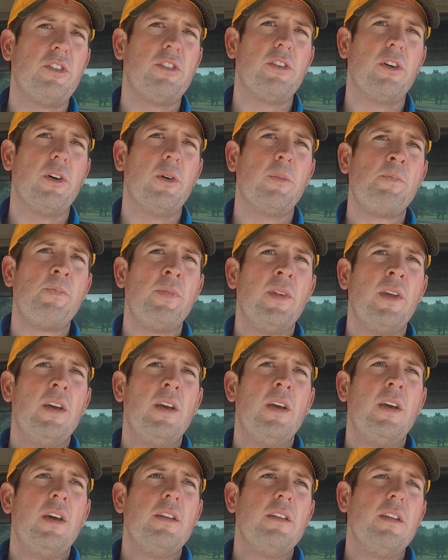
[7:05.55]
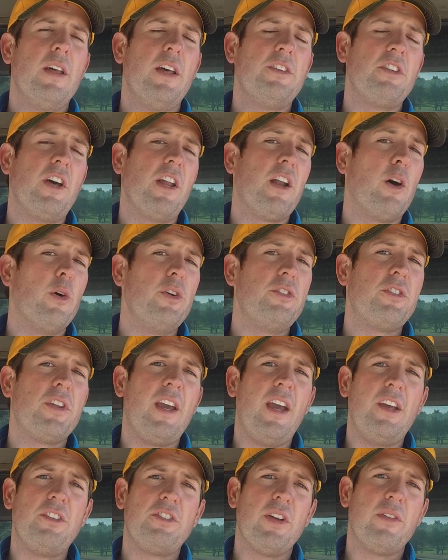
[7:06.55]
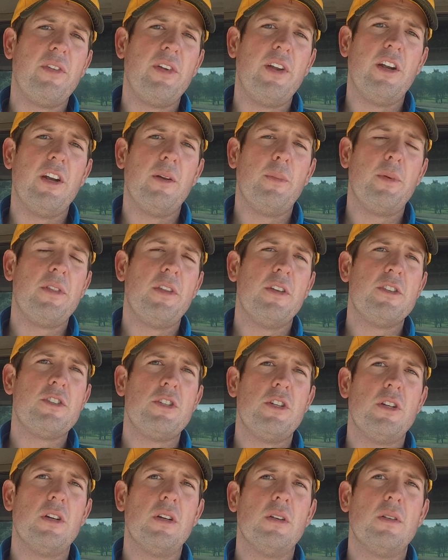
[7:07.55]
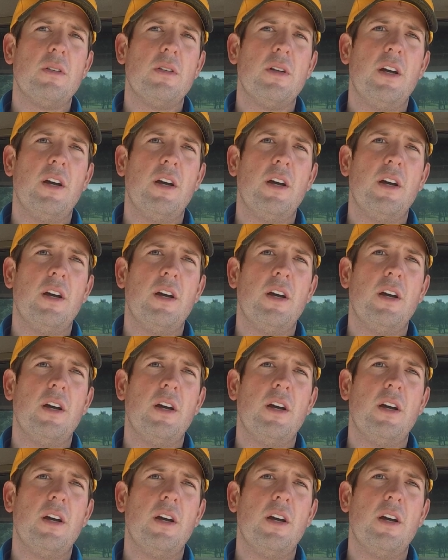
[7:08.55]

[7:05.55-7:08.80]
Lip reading: So that's not always the case every year, but this year